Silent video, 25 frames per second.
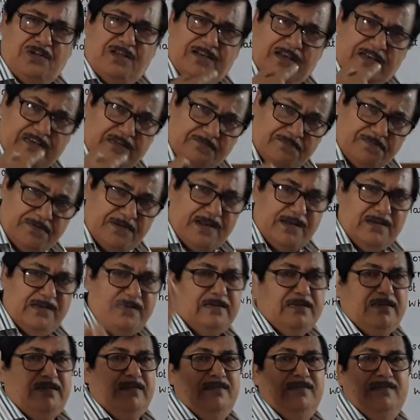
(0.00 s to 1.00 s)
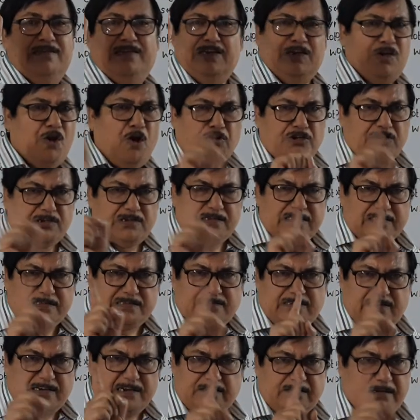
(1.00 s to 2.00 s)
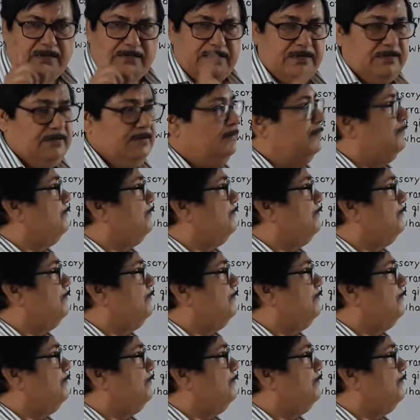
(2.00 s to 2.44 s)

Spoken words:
liberally, not strictly.